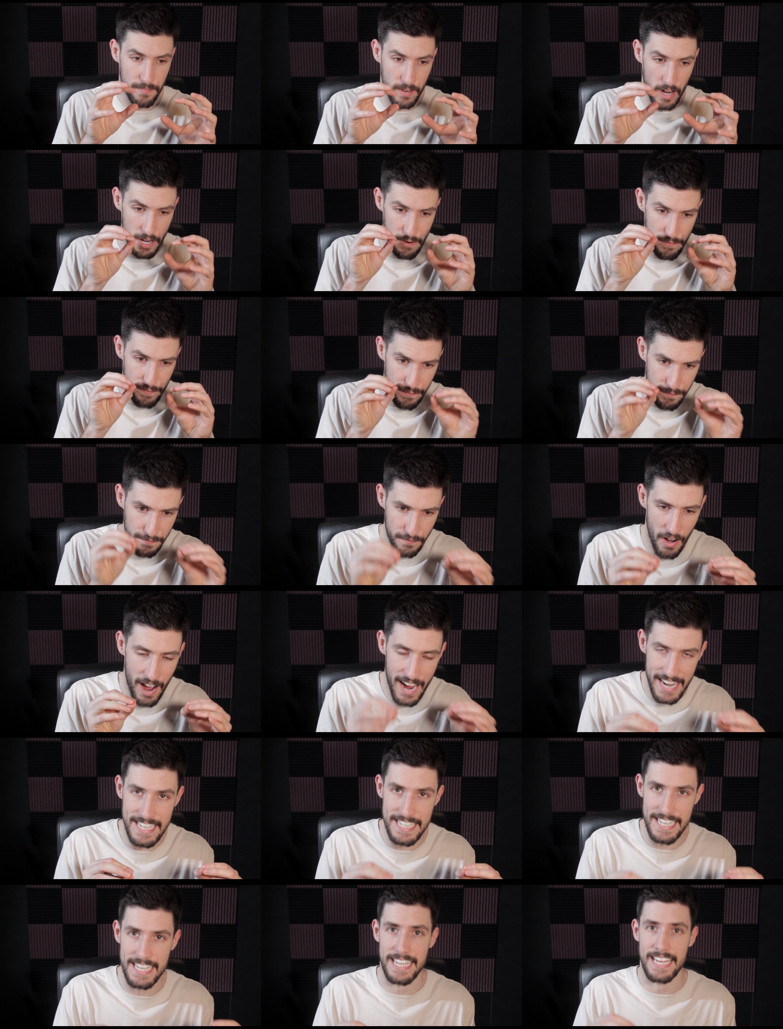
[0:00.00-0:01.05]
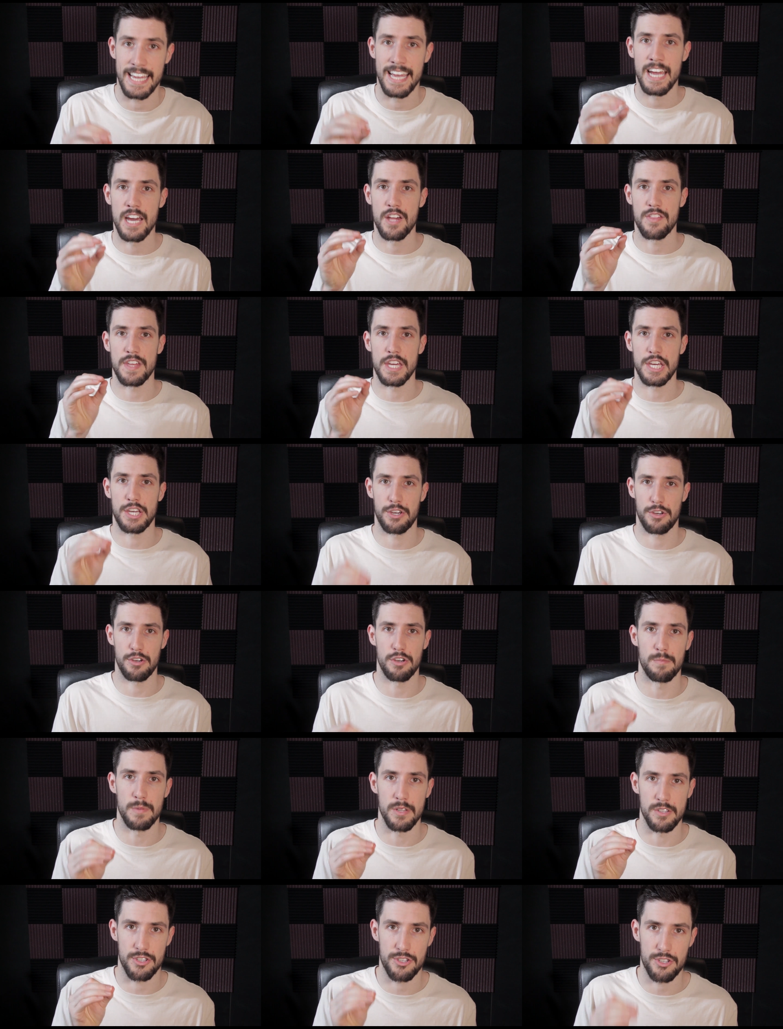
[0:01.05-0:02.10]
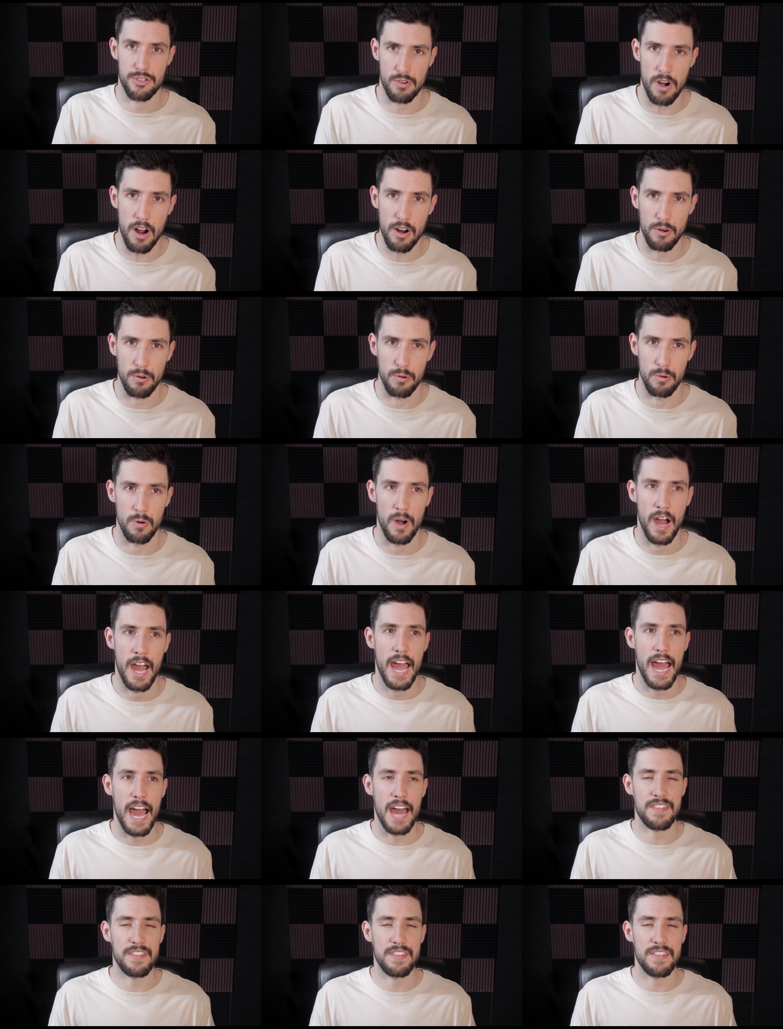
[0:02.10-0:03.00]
kind of finding the human struggle.